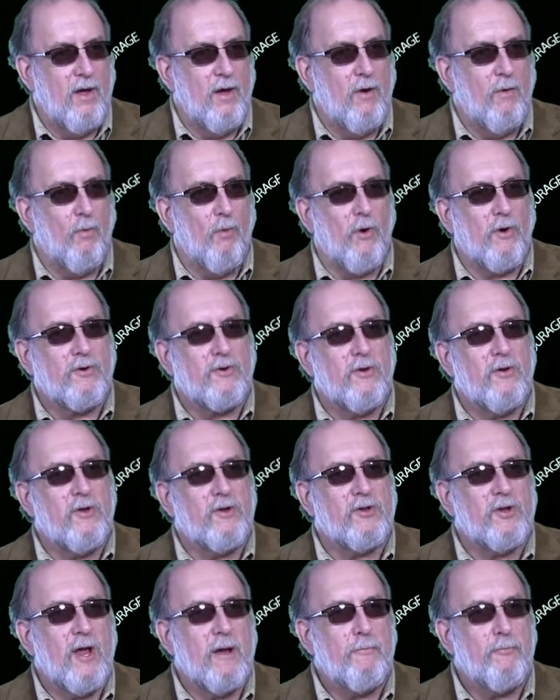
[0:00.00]
works on the
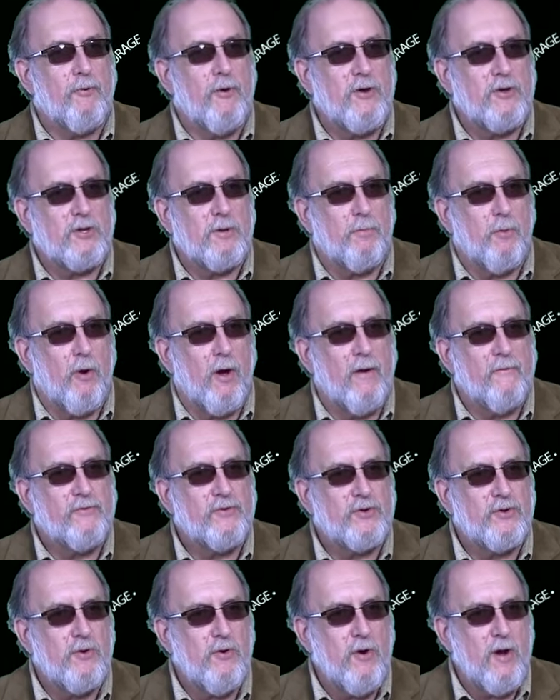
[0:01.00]
same principle of
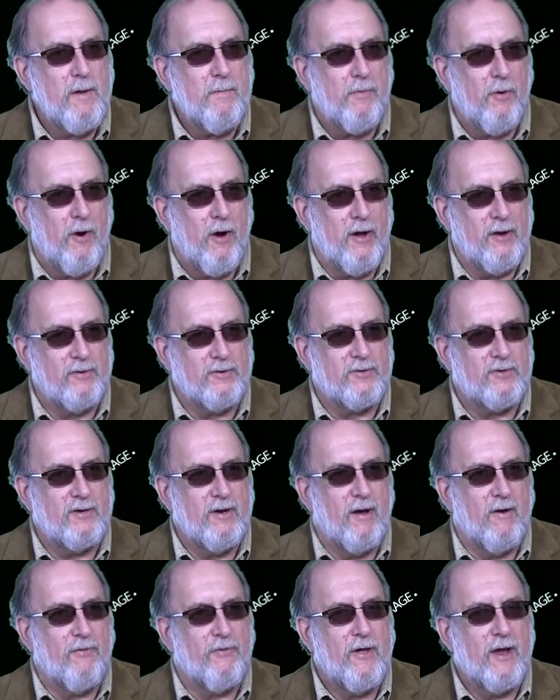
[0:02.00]
surety bonds.
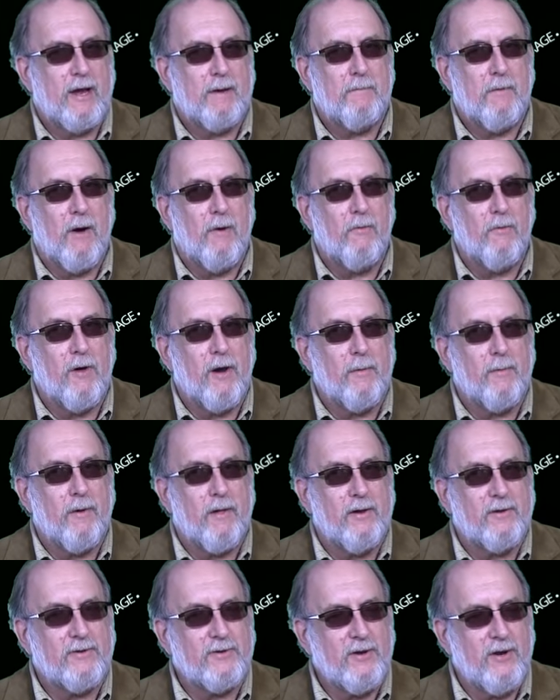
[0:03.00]
Now think about what I'm
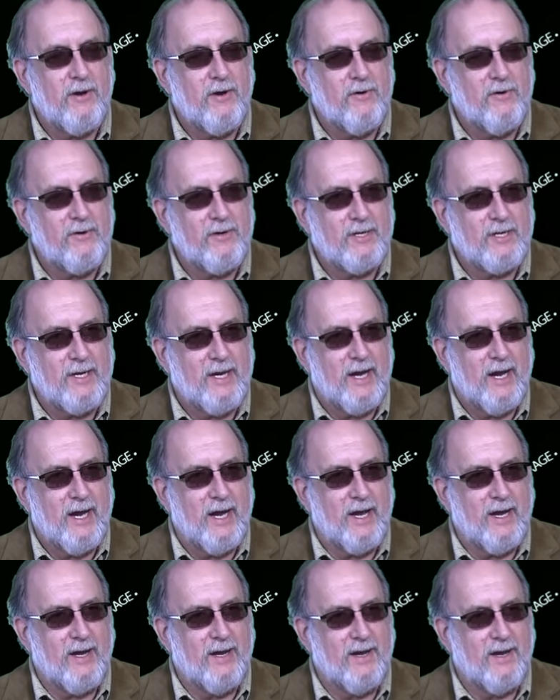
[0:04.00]
going to sit here and say.